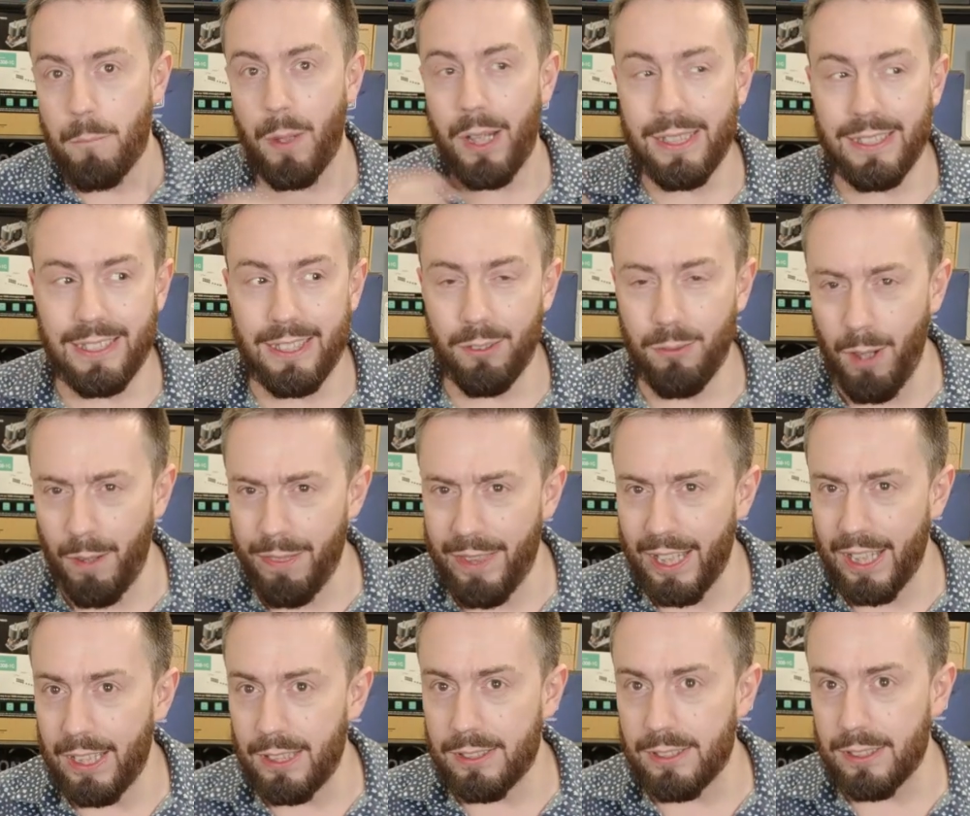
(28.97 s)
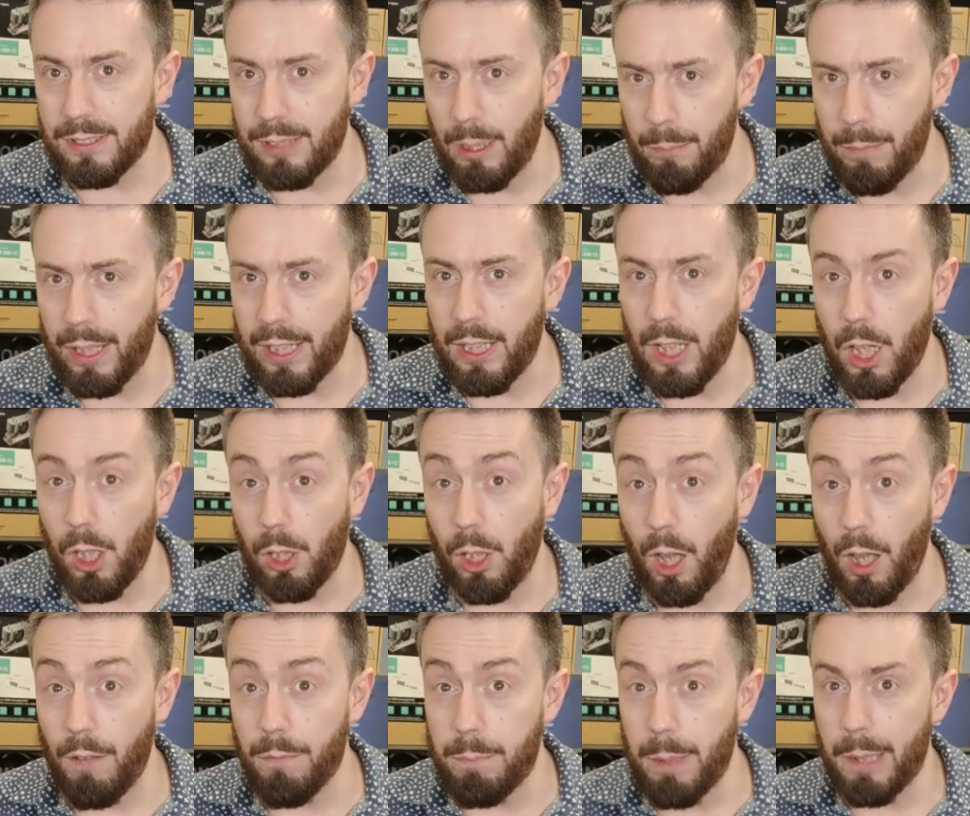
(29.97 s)
but I still don't think it's something that a
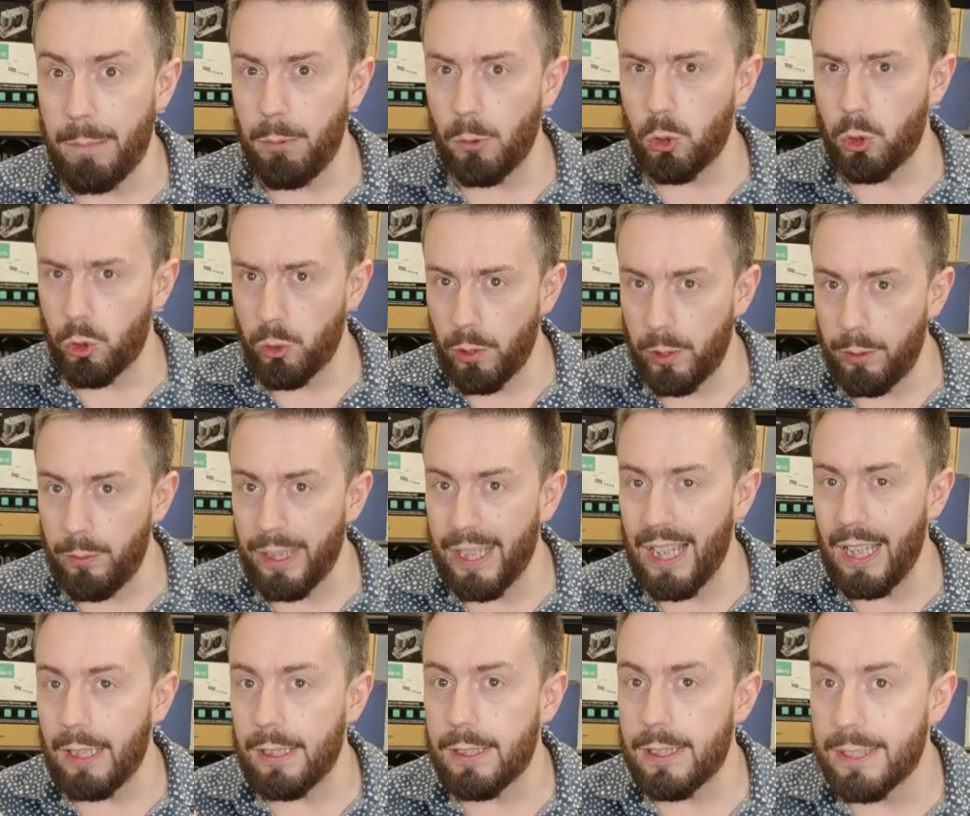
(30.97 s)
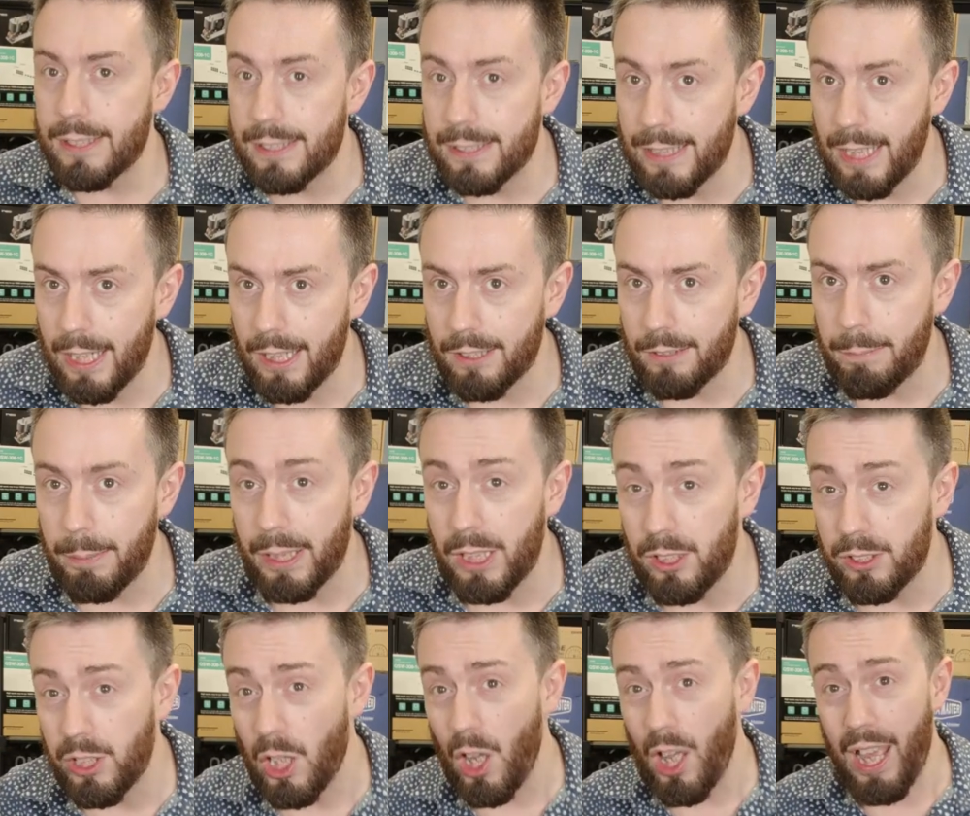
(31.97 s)
lot of people truly understand
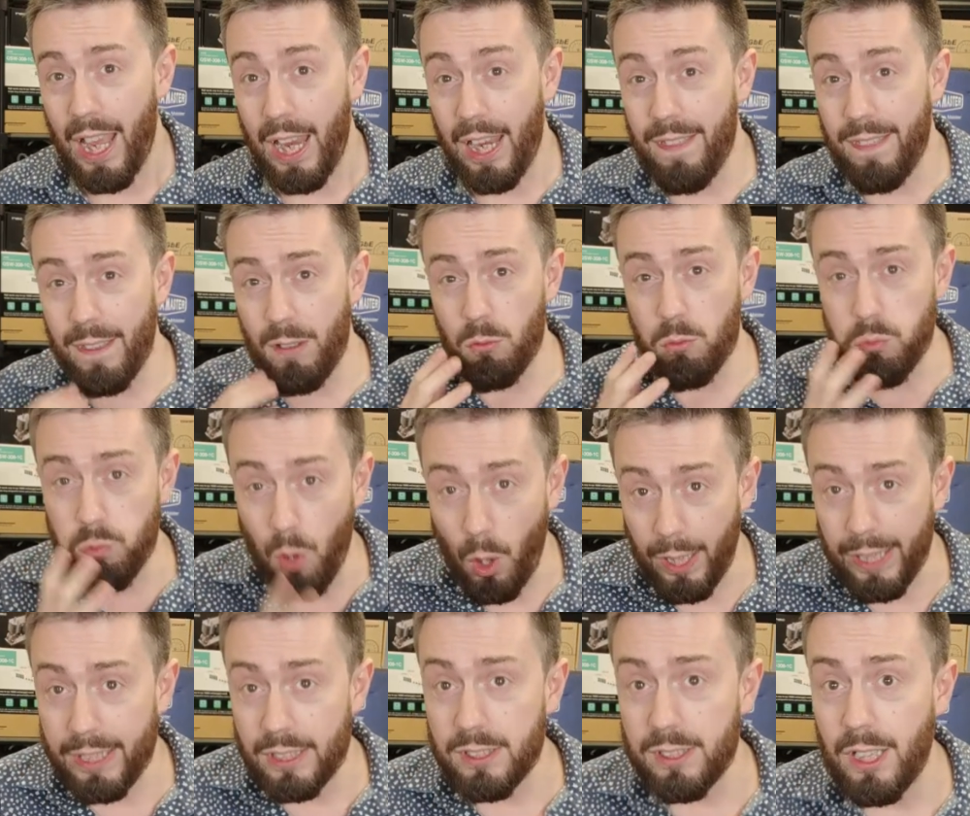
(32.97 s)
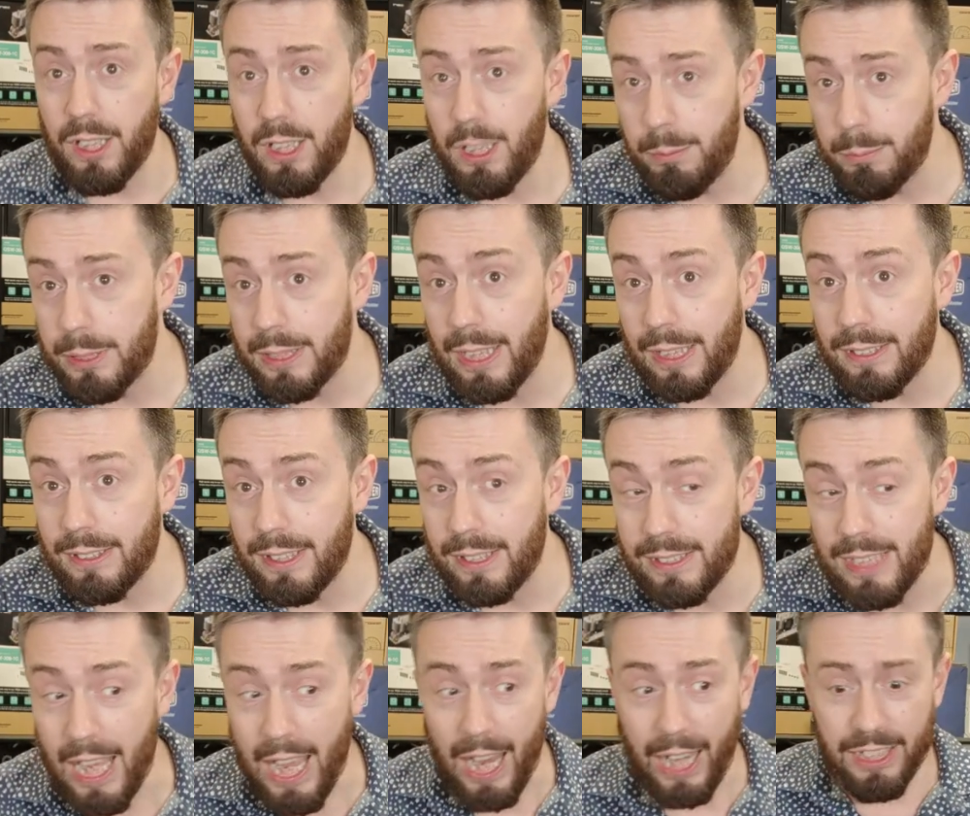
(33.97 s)
because in the right
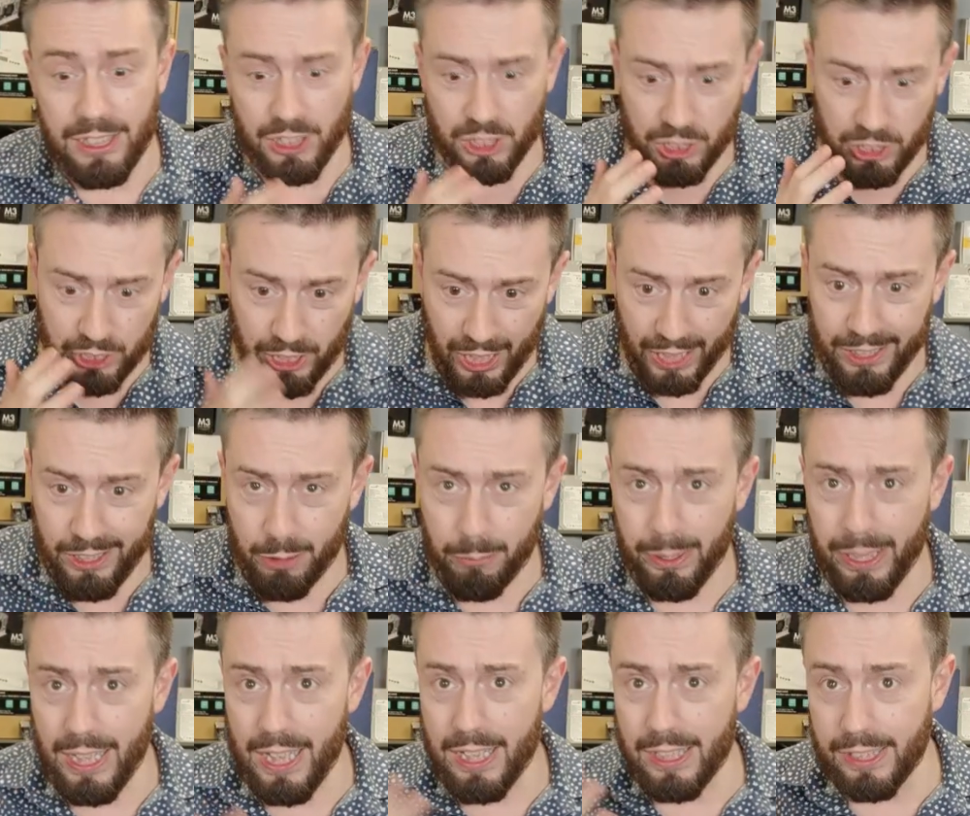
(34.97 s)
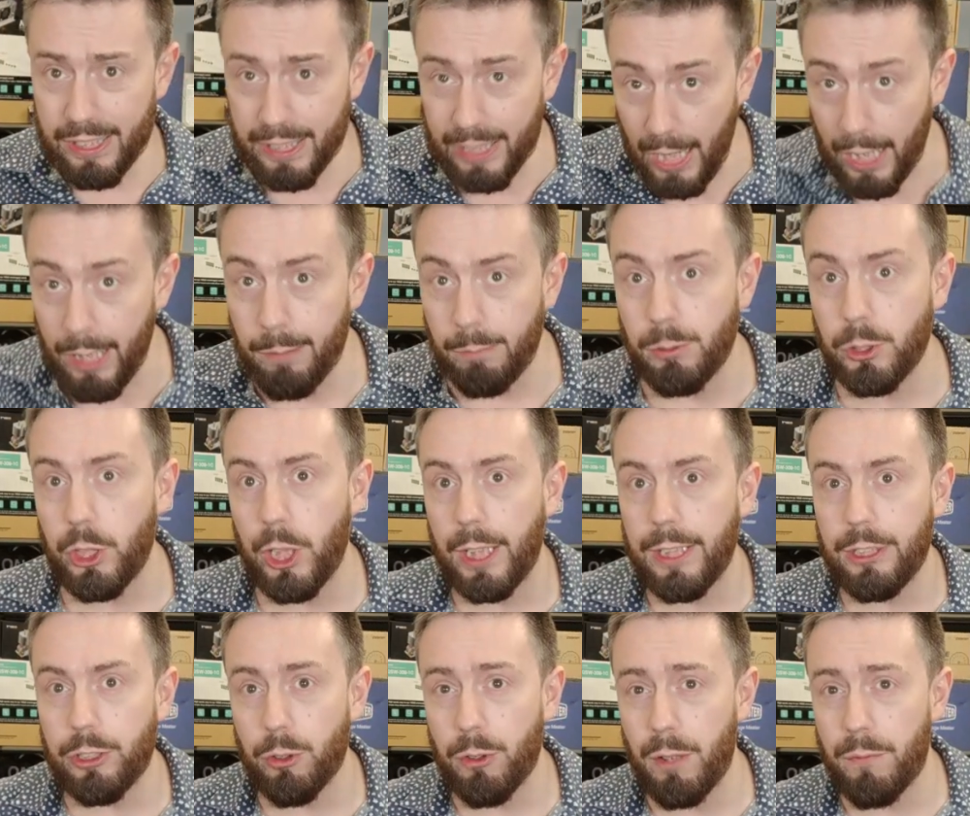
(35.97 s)
circumstances, it's genuinely a game
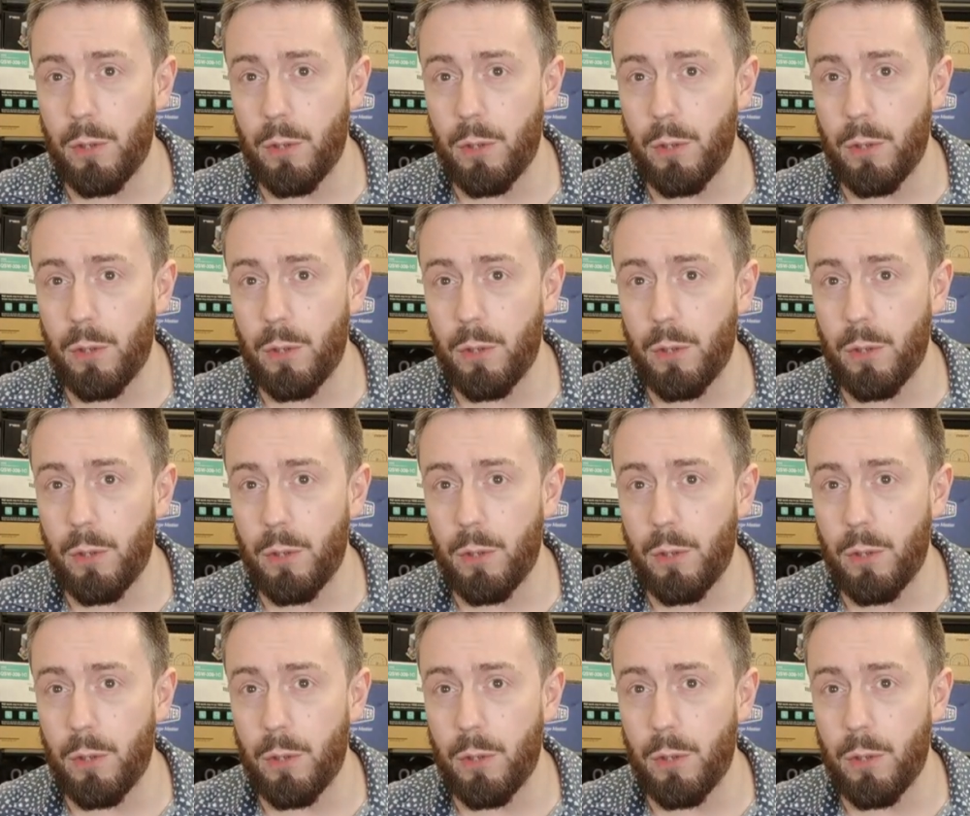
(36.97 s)
changer.